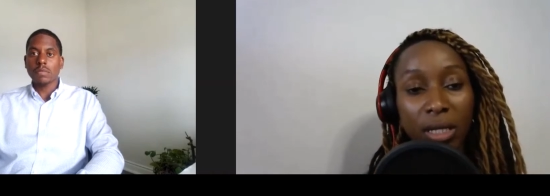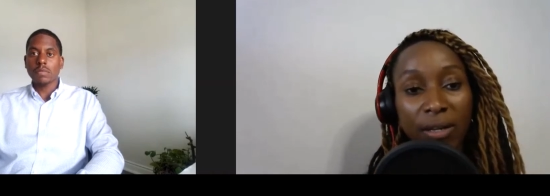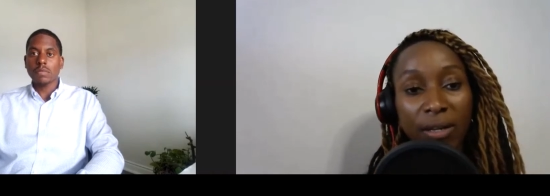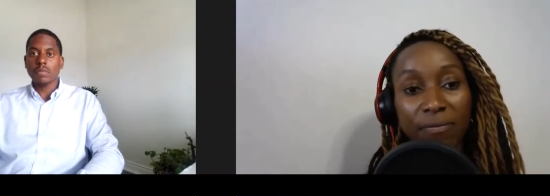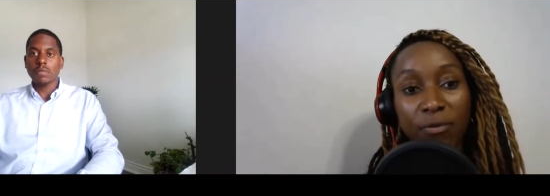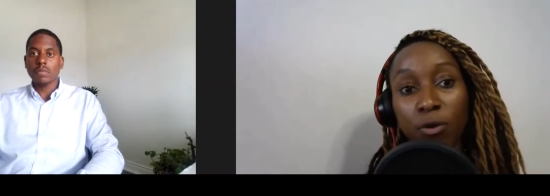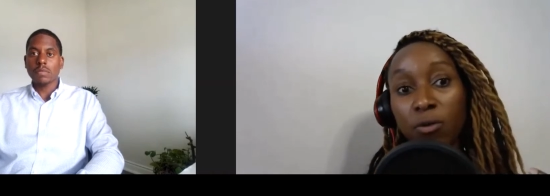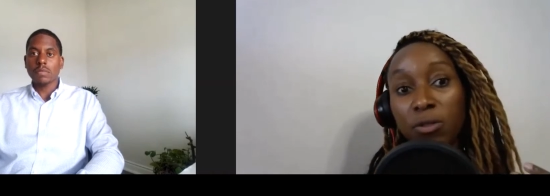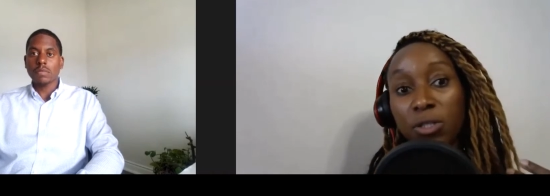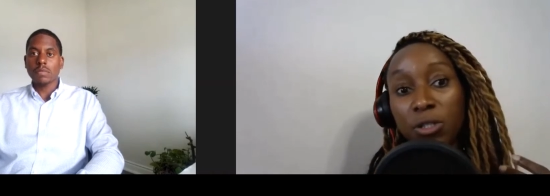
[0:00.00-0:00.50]
Speaker 1: and
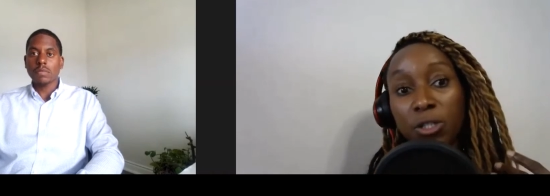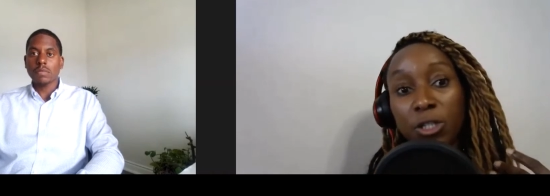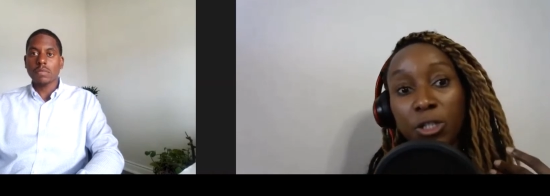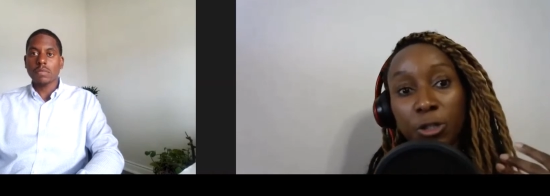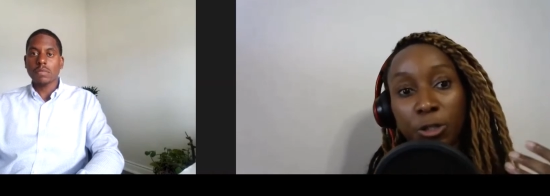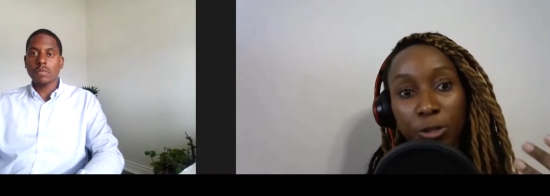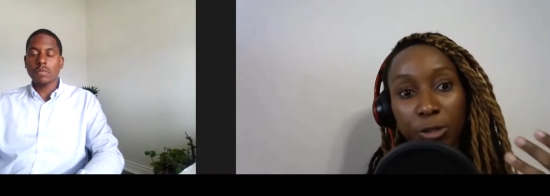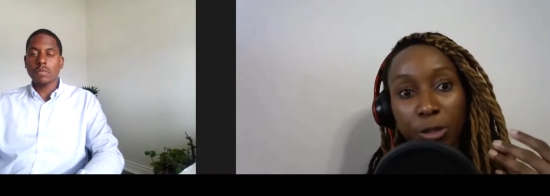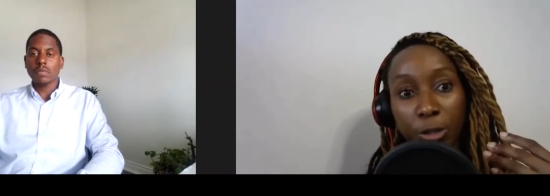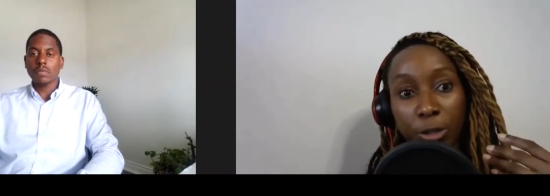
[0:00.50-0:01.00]
I've also
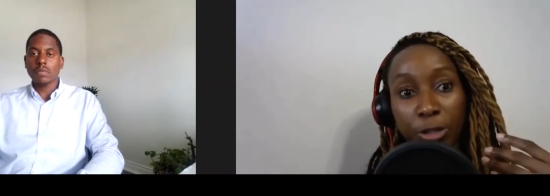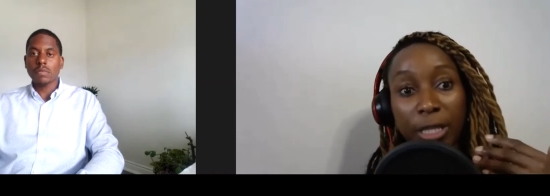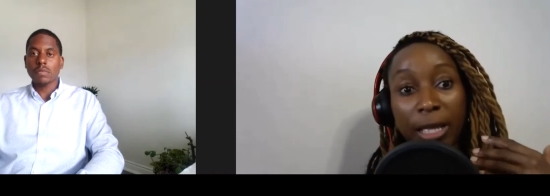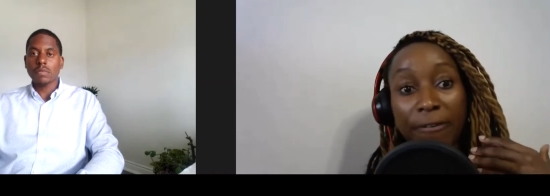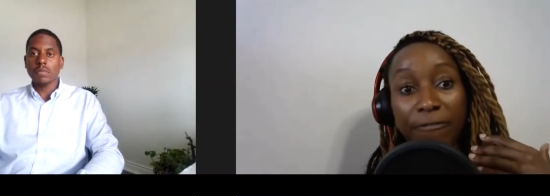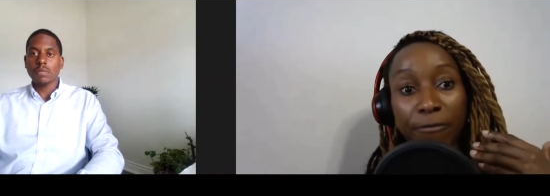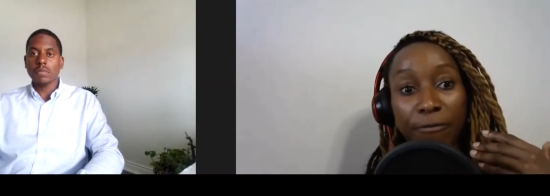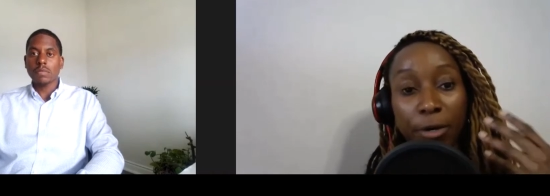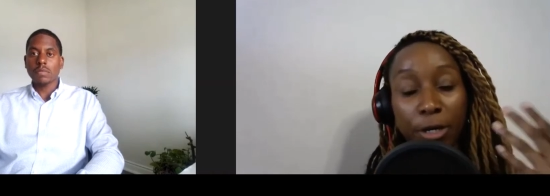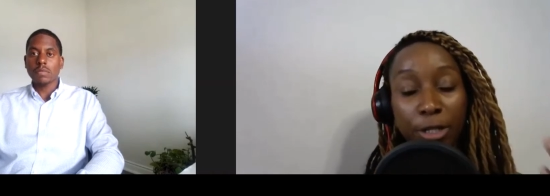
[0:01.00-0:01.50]
heard, heard
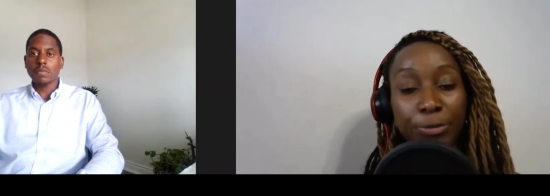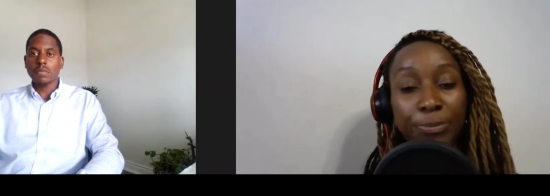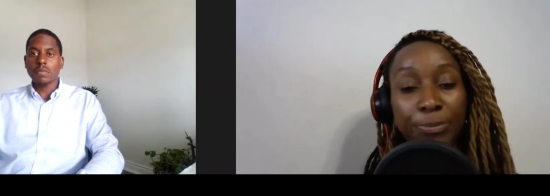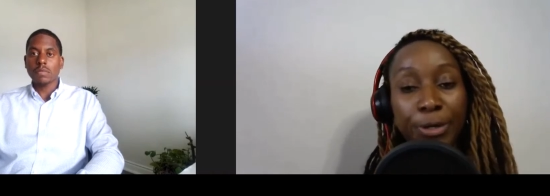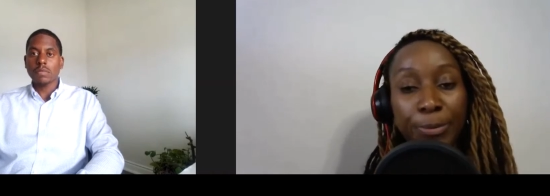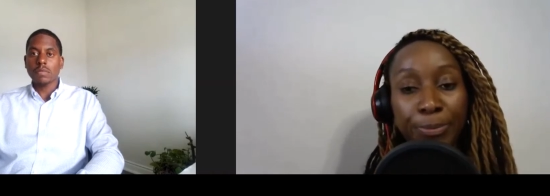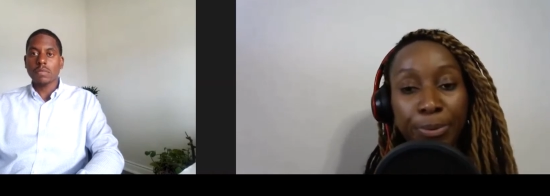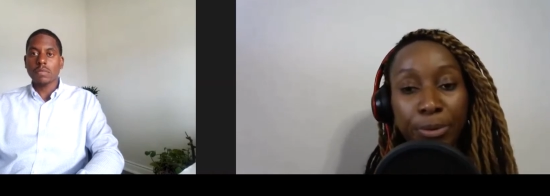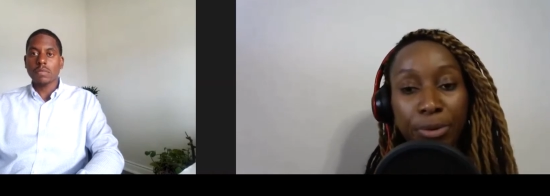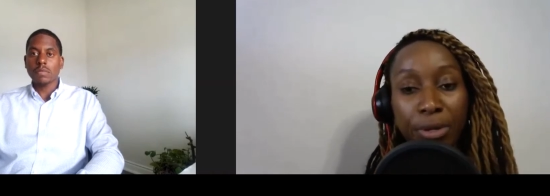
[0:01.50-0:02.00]
that from other
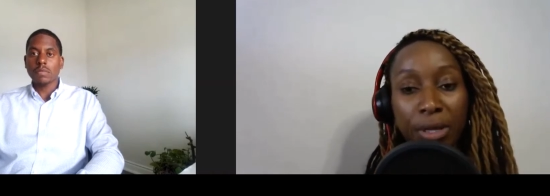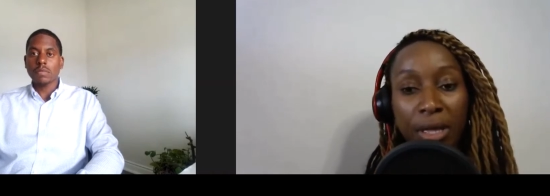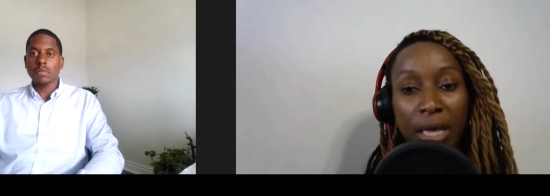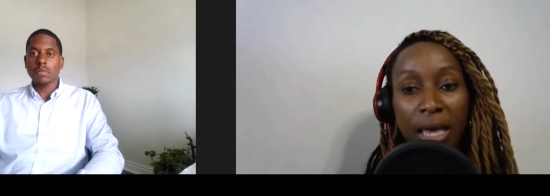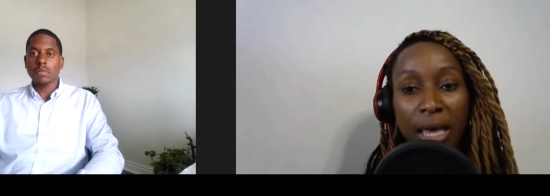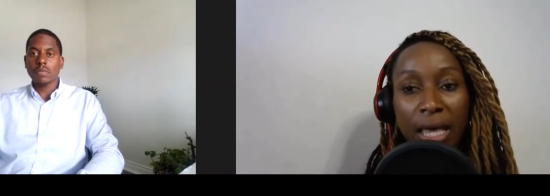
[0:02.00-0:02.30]
people.